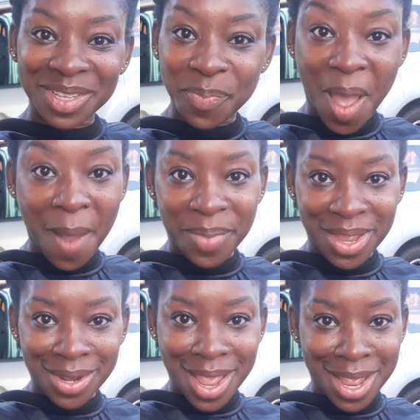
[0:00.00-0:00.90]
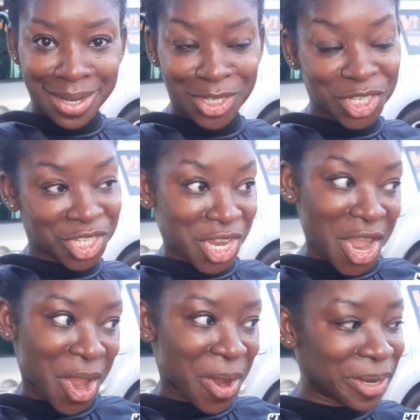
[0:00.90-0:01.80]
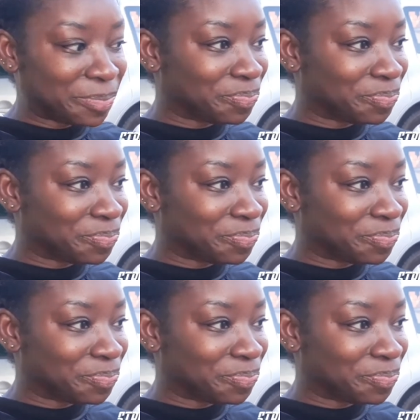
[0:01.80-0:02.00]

to pop in and share